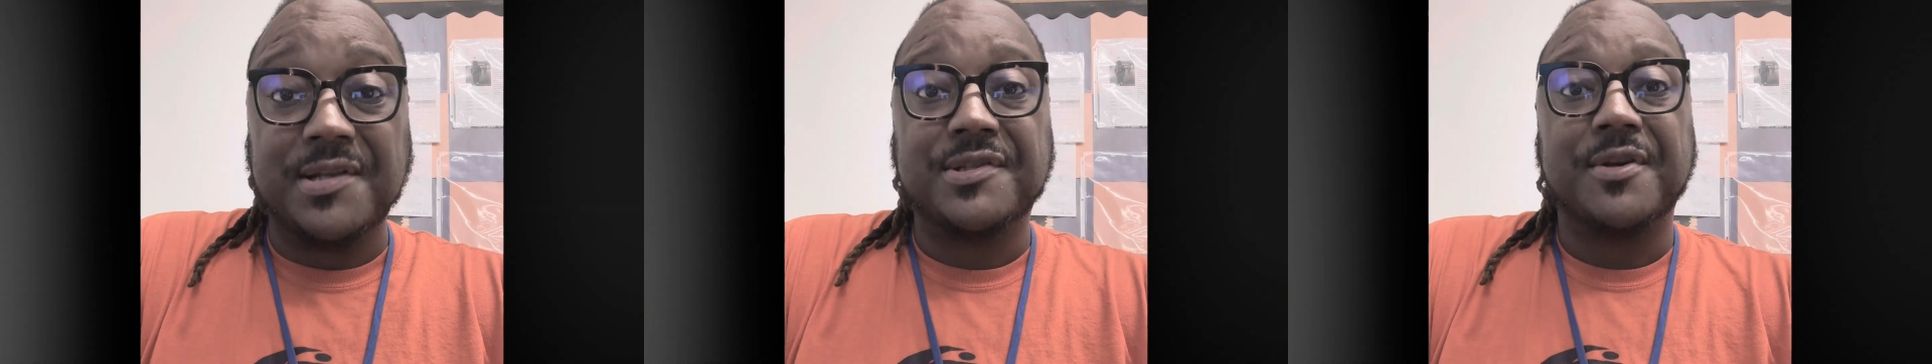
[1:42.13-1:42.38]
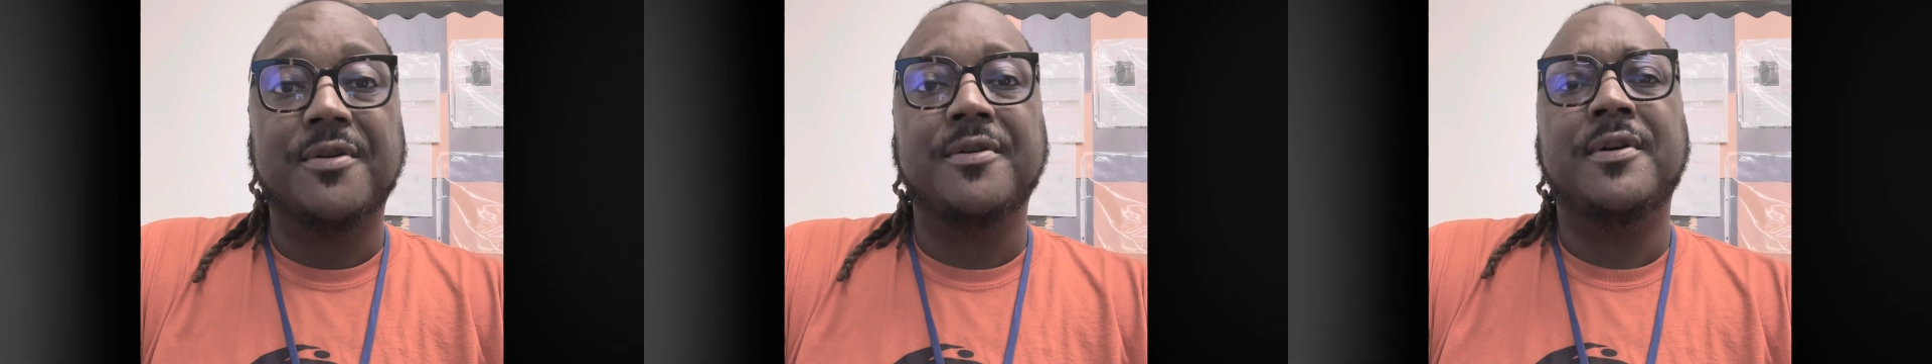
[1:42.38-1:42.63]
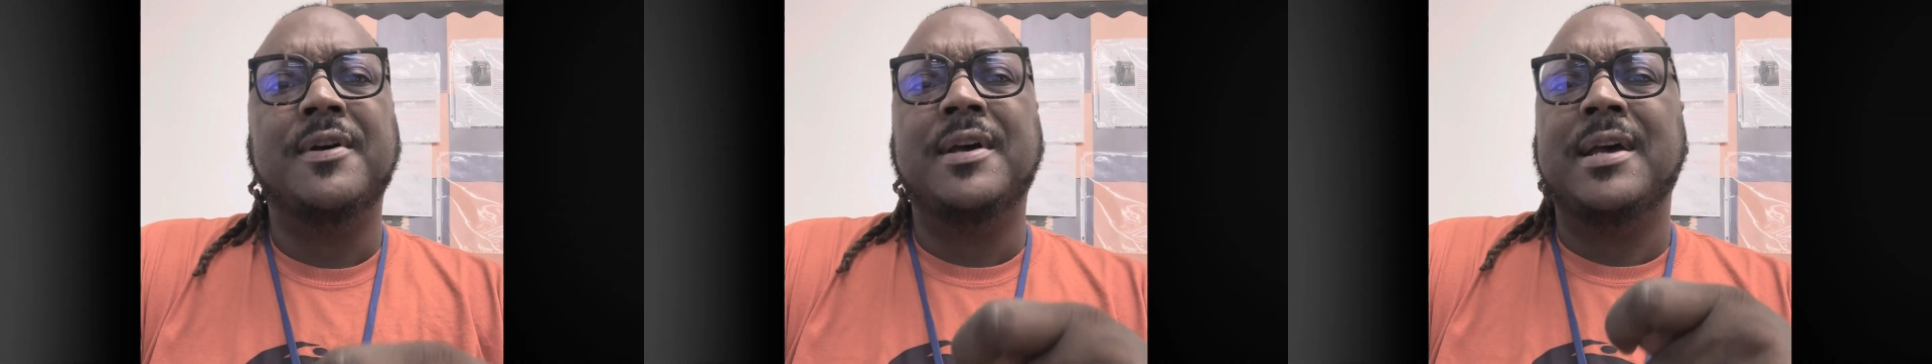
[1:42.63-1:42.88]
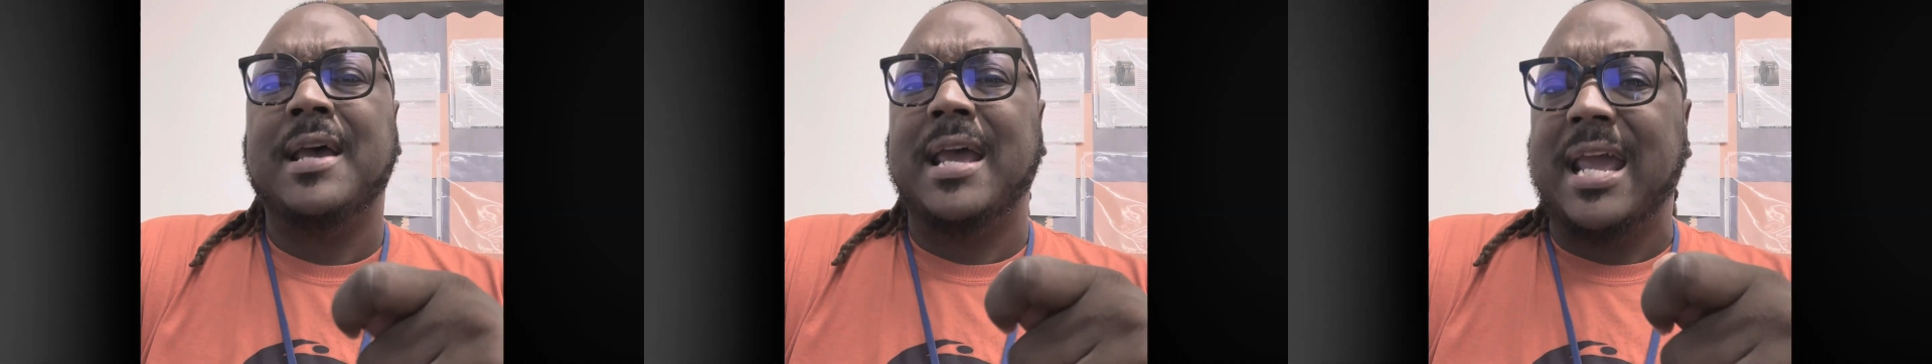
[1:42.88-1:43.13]
So
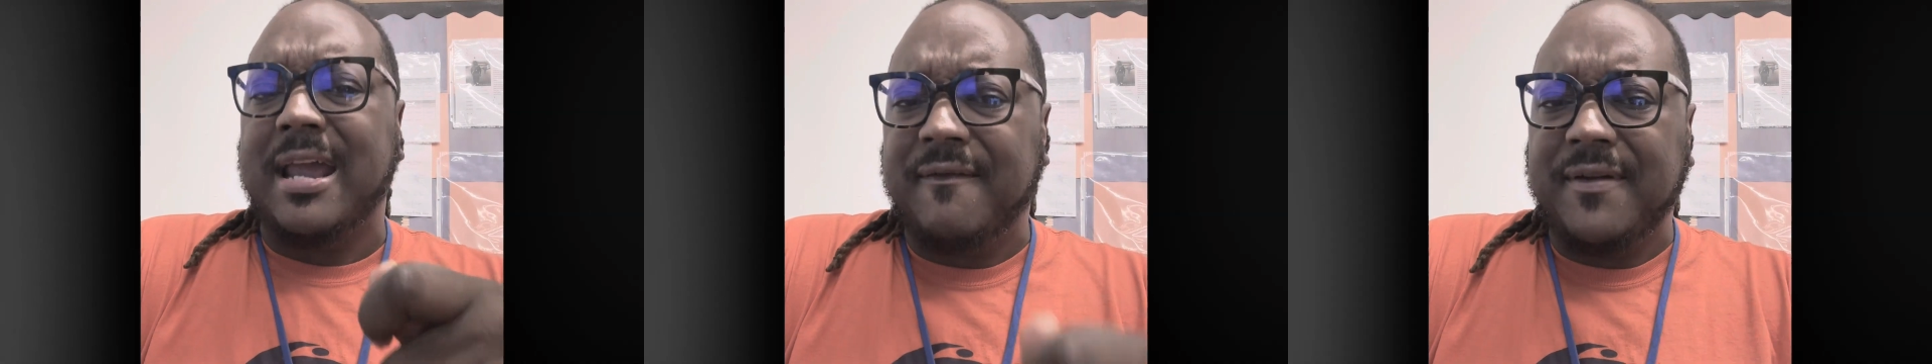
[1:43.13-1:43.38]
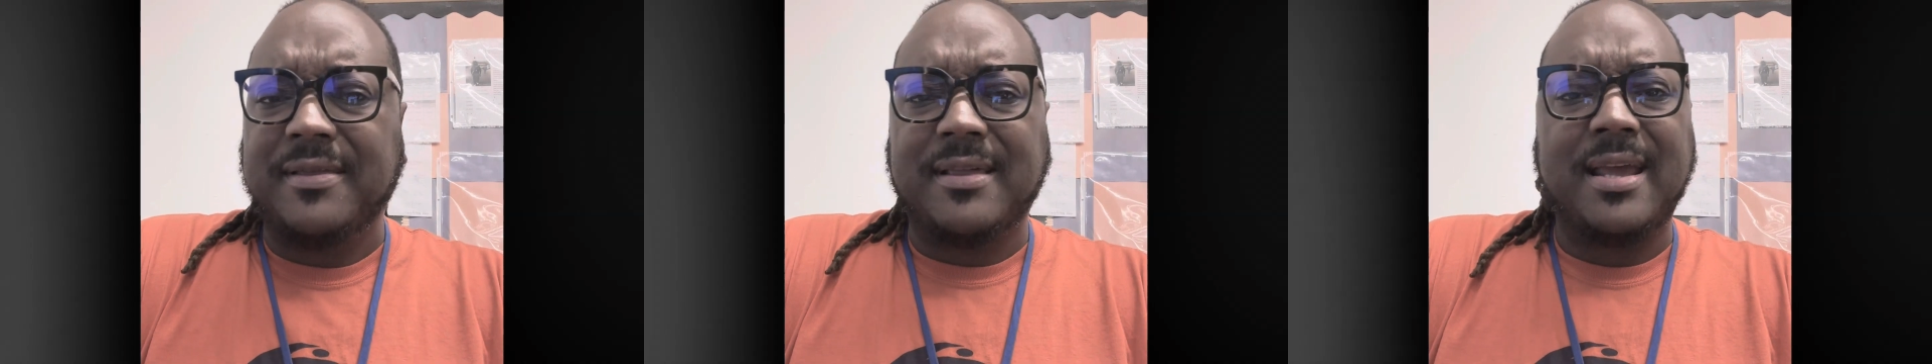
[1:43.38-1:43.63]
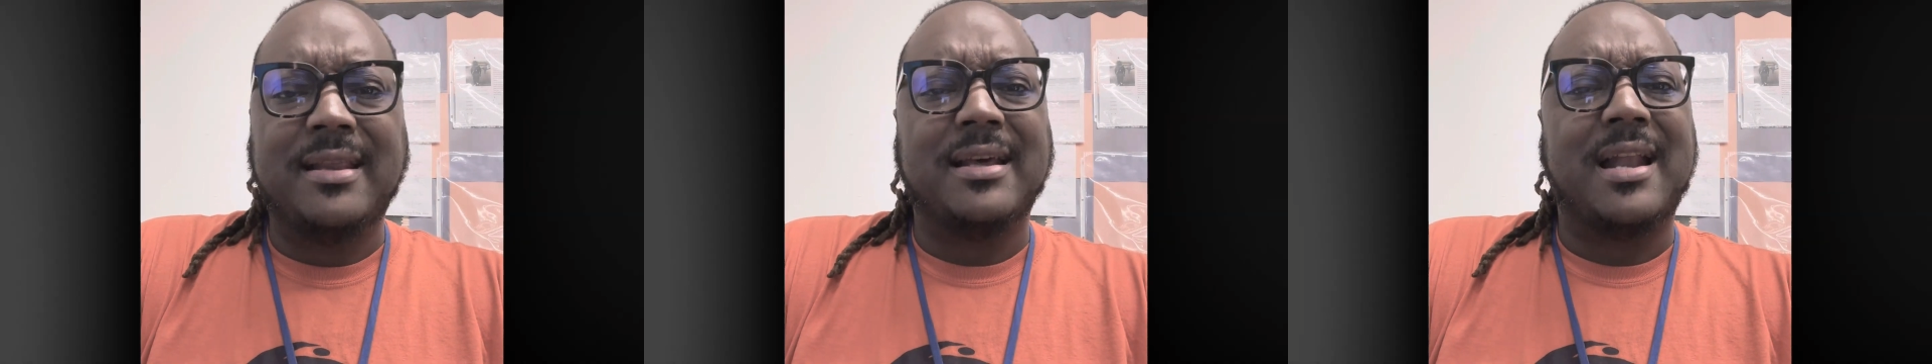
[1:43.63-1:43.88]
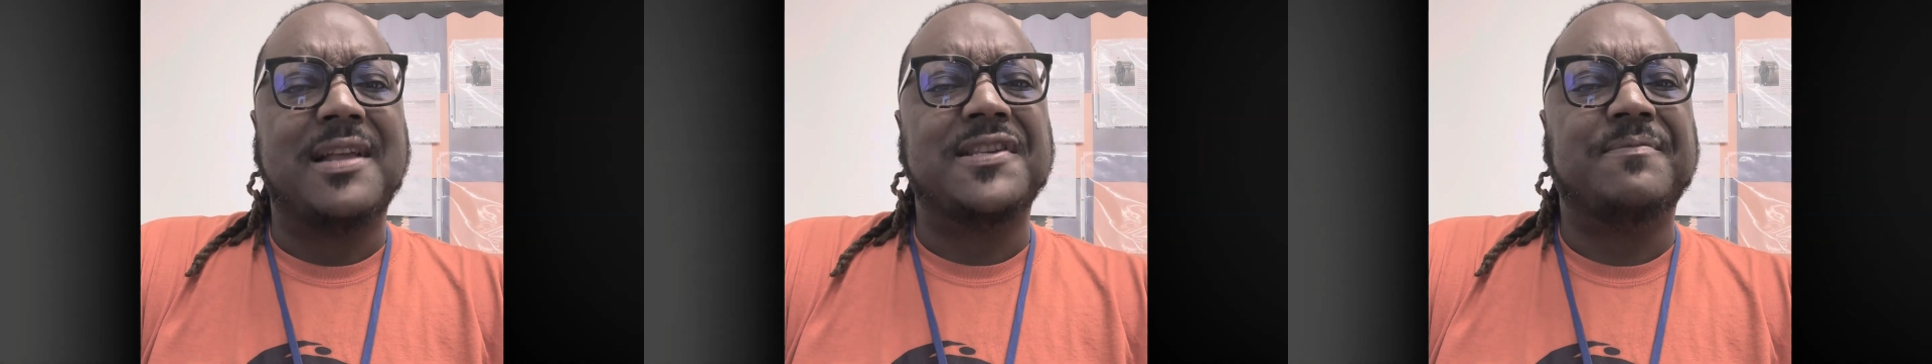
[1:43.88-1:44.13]
everything
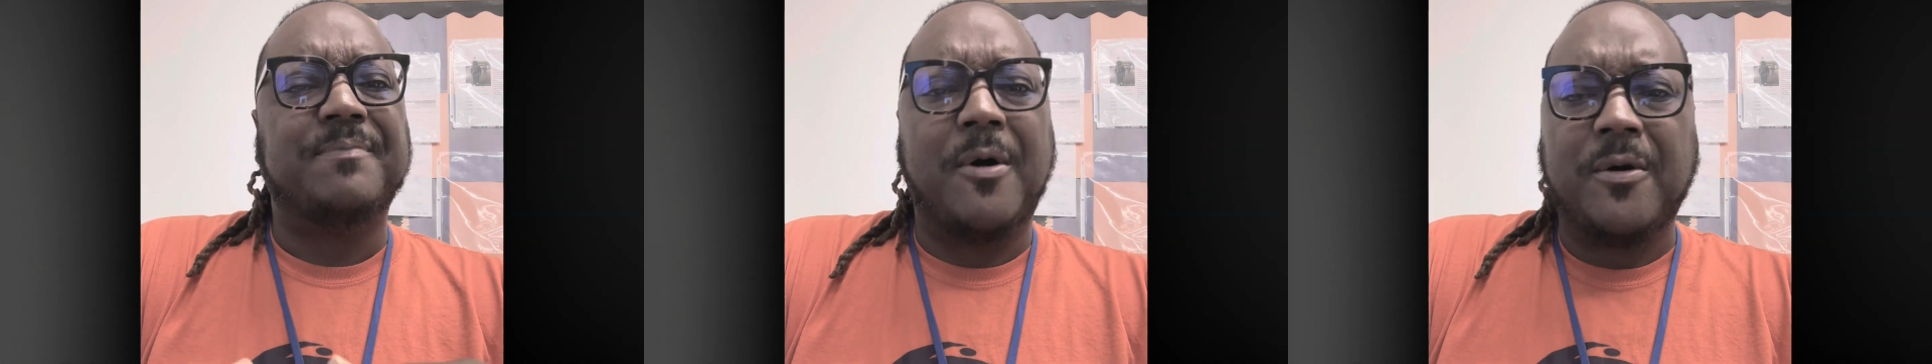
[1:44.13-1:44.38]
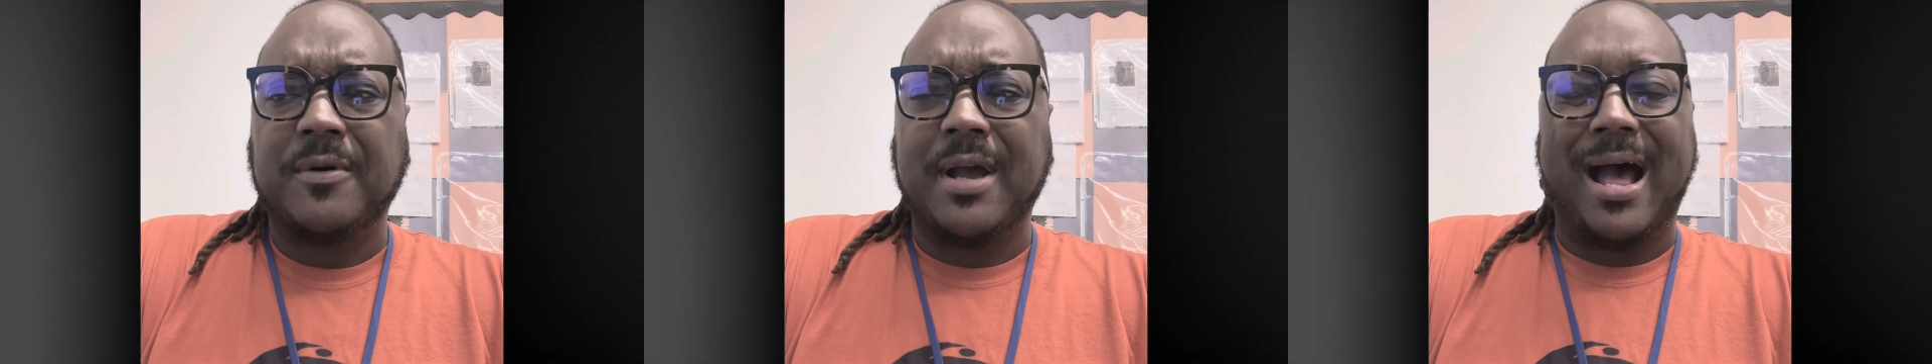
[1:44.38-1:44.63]
that I spoke,